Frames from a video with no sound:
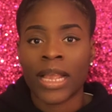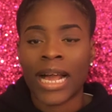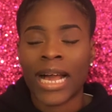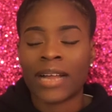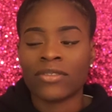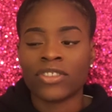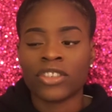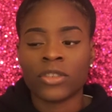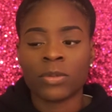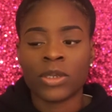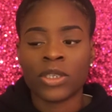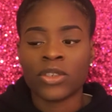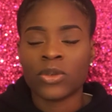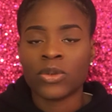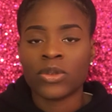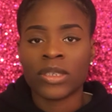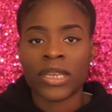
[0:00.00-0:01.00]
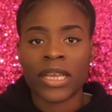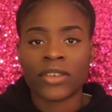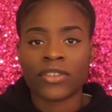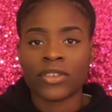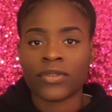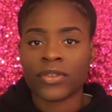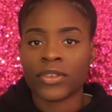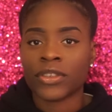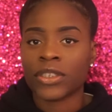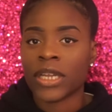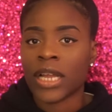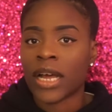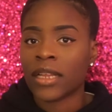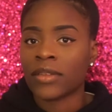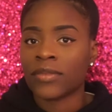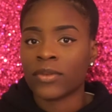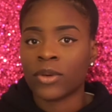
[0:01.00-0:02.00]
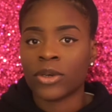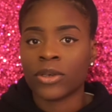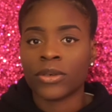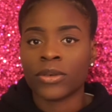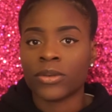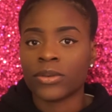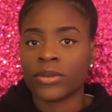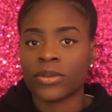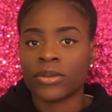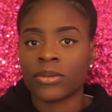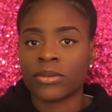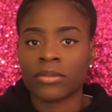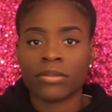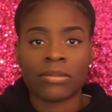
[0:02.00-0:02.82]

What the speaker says: I've just been using extra virgin olive oils